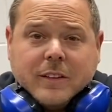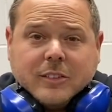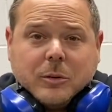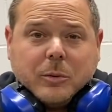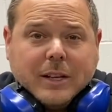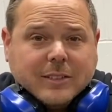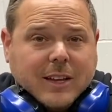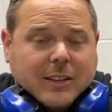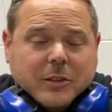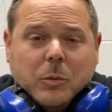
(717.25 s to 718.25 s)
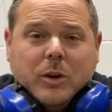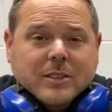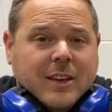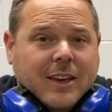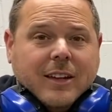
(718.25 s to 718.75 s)
this on race gas on
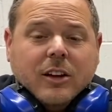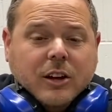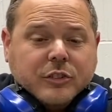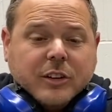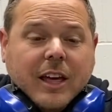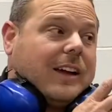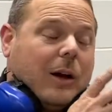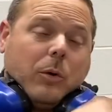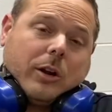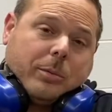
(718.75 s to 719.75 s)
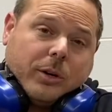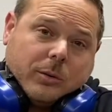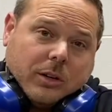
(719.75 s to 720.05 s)
110, 100. I wanna put